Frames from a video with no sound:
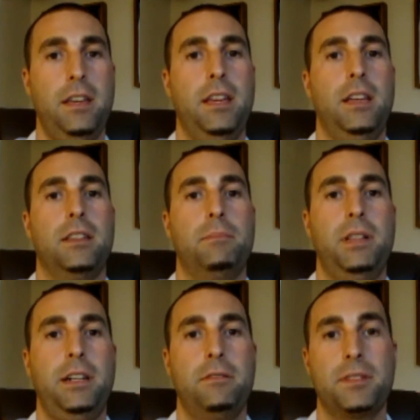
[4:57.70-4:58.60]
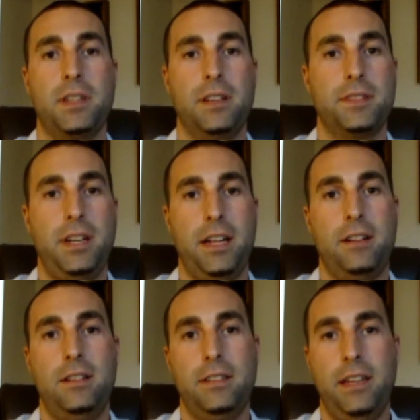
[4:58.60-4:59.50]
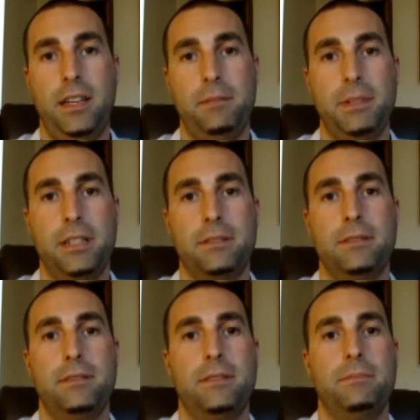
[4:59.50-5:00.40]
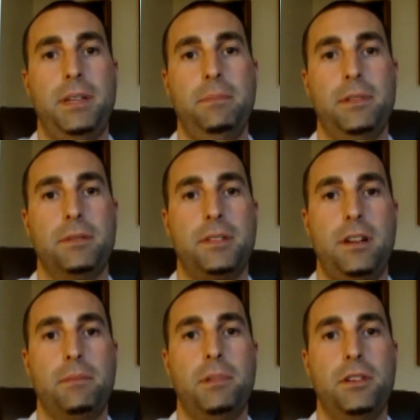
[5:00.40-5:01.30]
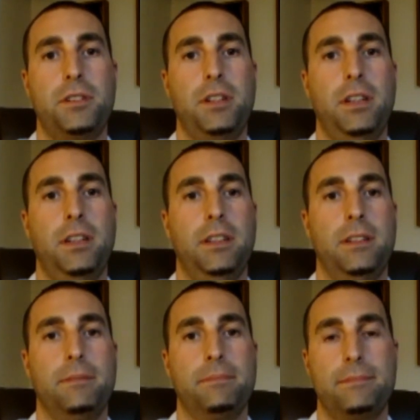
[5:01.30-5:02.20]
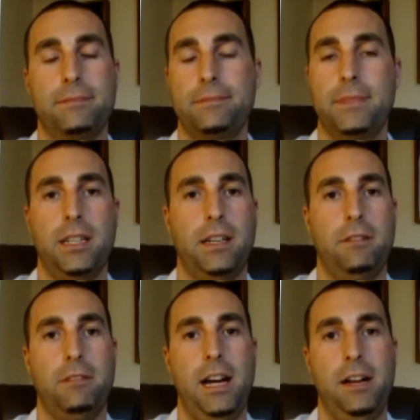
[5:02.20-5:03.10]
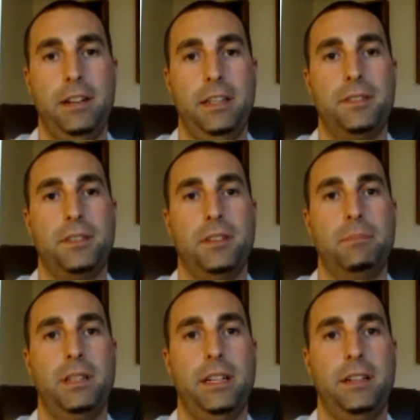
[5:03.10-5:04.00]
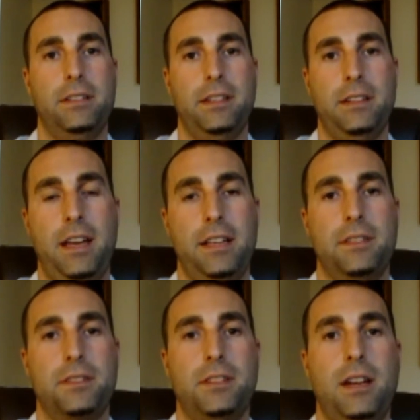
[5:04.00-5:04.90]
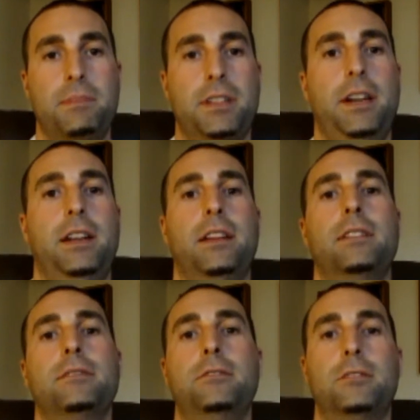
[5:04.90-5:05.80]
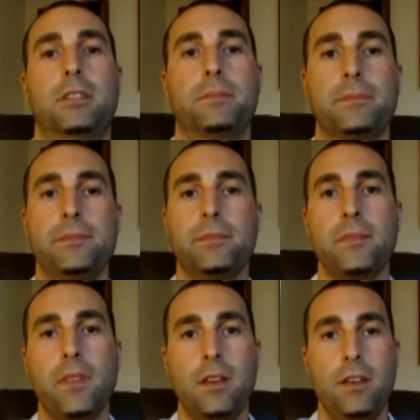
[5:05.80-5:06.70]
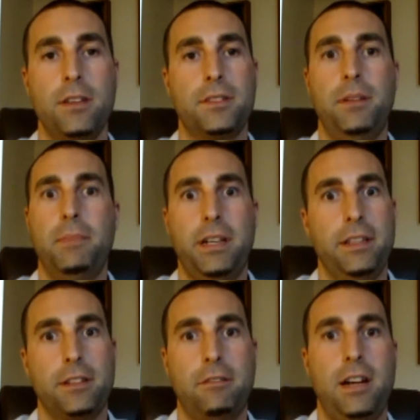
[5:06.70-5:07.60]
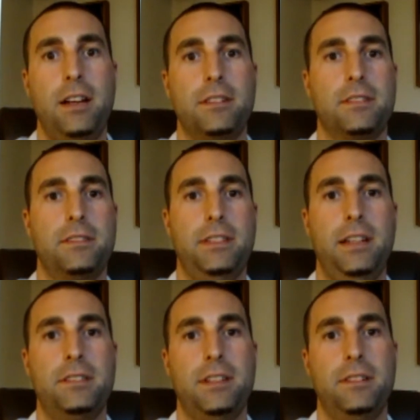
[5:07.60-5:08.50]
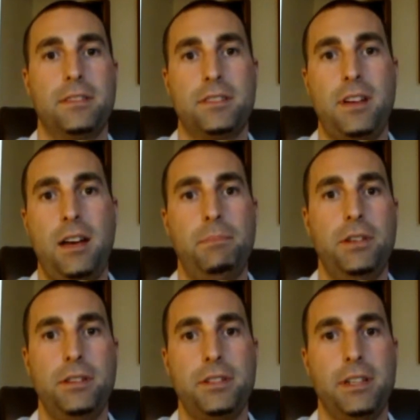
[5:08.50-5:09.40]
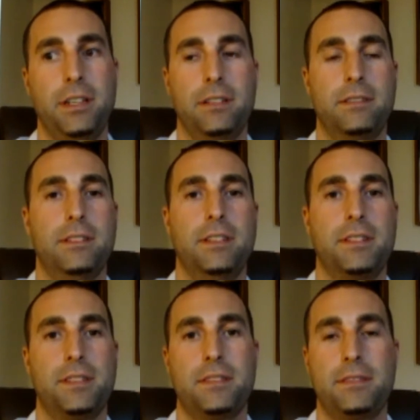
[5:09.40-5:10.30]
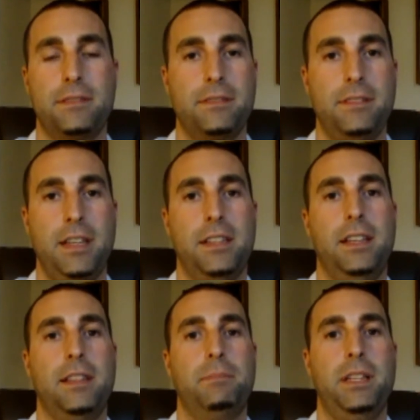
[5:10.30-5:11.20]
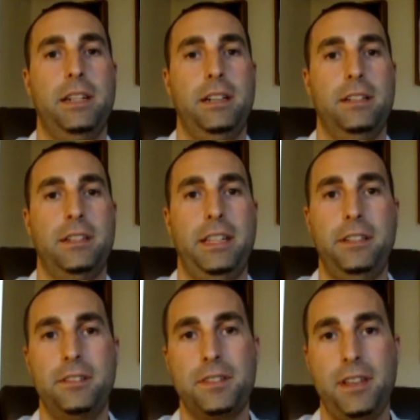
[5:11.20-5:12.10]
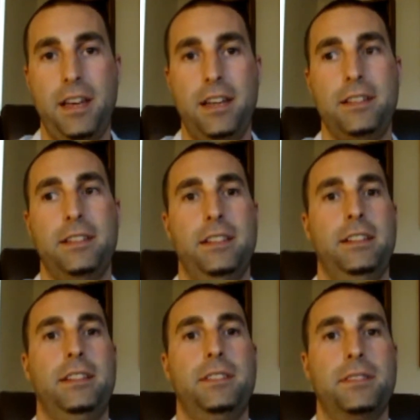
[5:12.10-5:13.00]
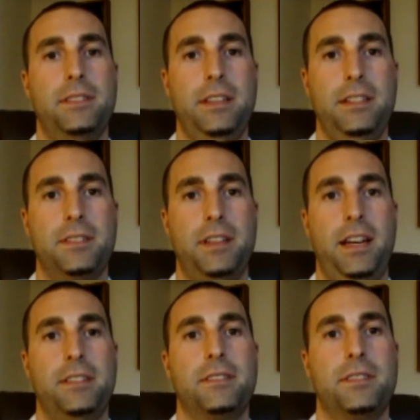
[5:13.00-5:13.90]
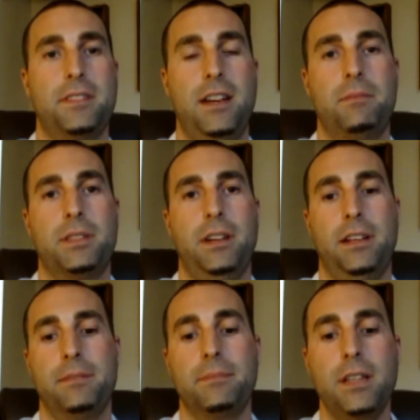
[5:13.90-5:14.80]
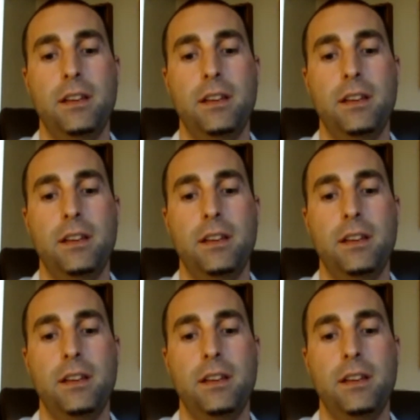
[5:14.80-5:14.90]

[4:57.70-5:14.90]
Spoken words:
and the player was going to sign all day, but people start pushing and it got rowdy, so the player had to stop signing, or somebody in the crowd yells out, "Stop pushing!" And then the player hears that, and he decides to stop signing.